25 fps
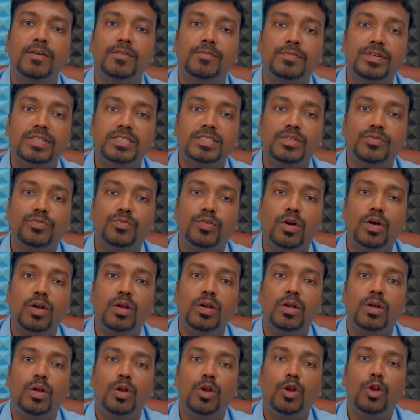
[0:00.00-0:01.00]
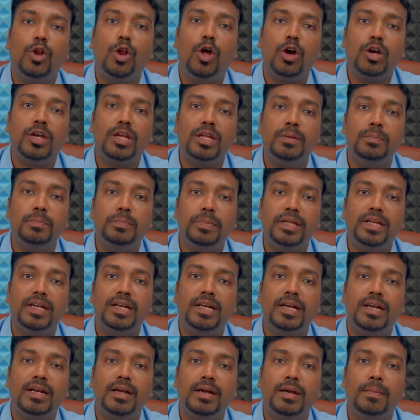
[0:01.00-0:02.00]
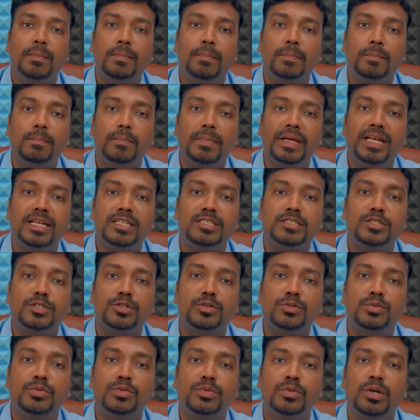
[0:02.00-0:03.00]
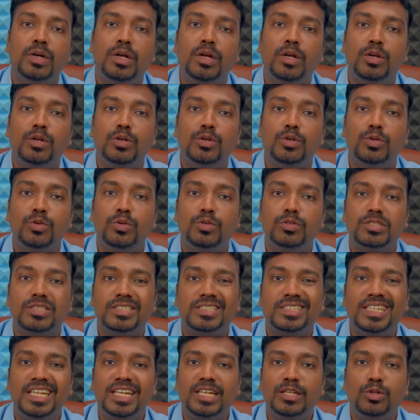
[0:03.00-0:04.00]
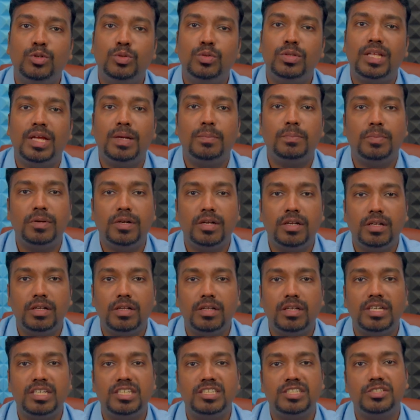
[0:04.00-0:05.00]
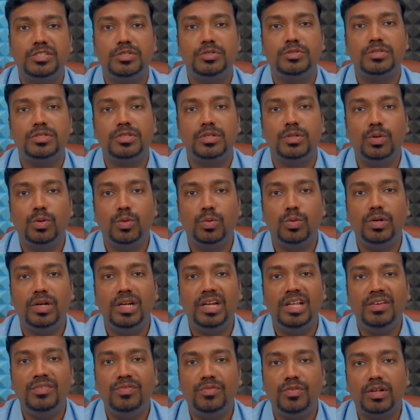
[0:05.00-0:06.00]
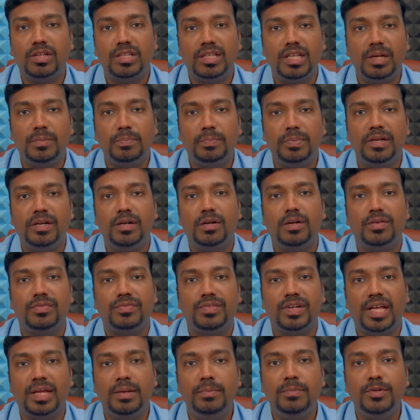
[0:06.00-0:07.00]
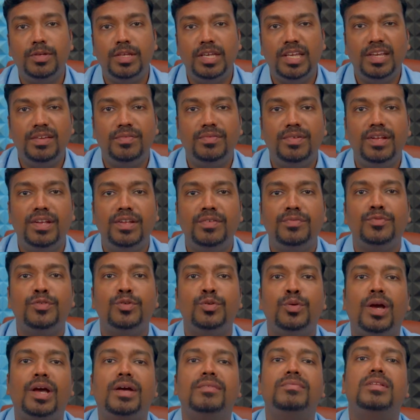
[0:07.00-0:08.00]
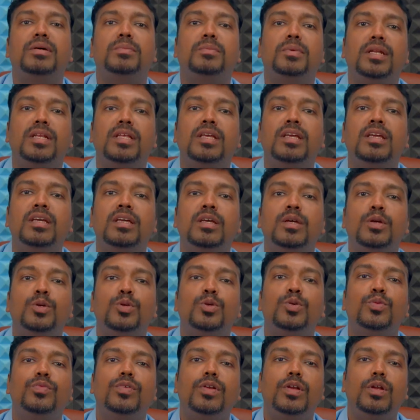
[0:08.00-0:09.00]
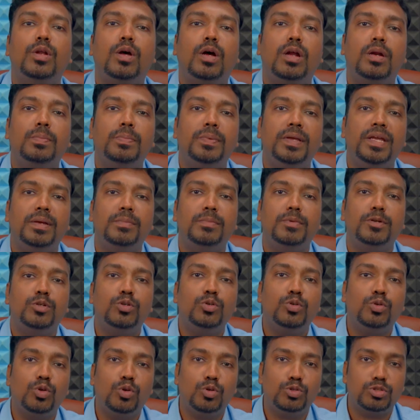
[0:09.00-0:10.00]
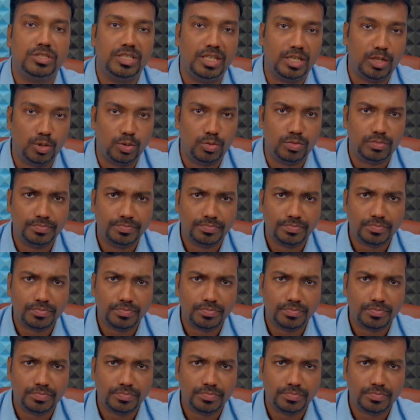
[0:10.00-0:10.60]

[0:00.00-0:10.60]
First of all, lock-in period makes you to stick to that particular institution only for that period of time. Even if you have the money, you will not be able to close that loan.